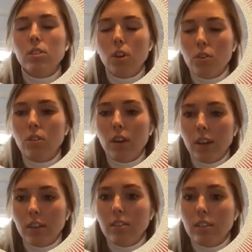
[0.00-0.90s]
so
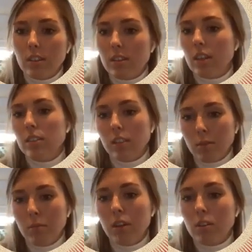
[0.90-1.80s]
nice that they send
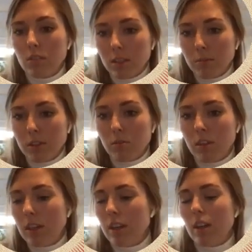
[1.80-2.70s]
me a Christmas
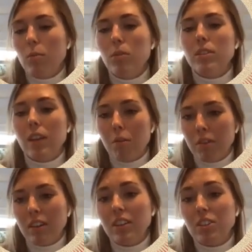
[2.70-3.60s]
greeting. I would
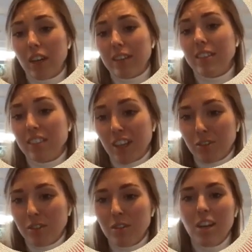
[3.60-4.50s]
definitely check this
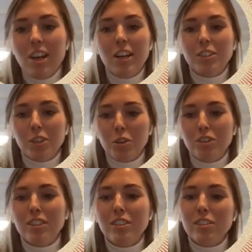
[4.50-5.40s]
out. So
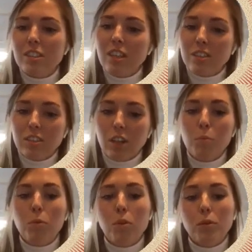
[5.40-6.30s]
this is the
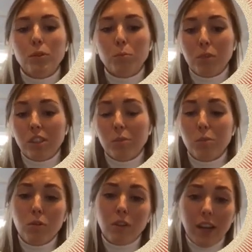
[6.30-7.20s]
example of the principle
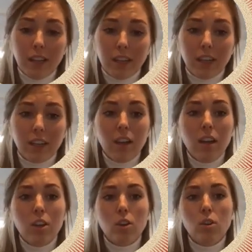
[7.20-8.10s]
of liking.
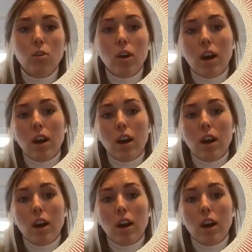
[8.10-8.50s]
You